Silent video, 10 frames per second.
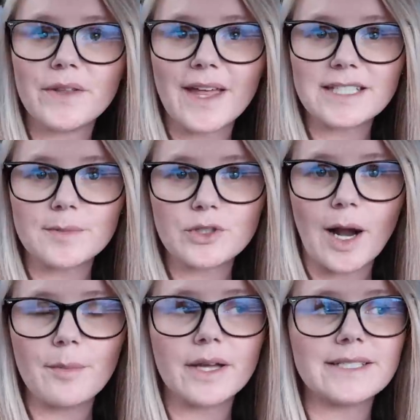hit that
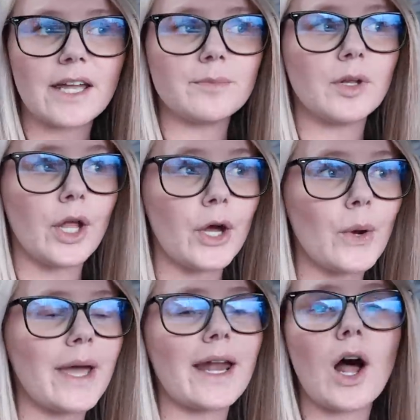subscribe button down
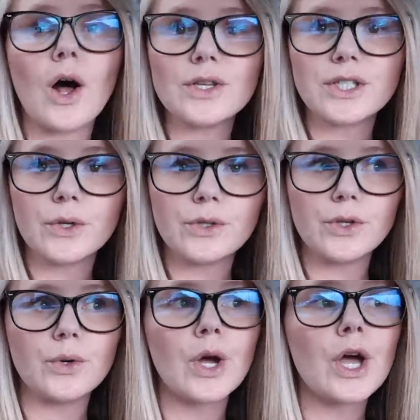below, and I also
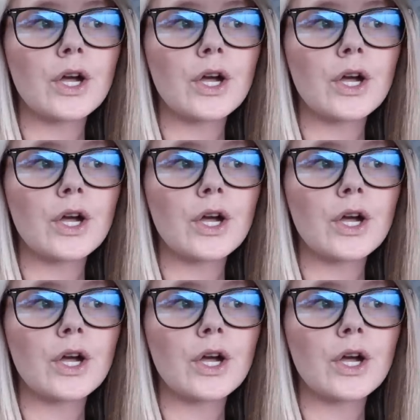do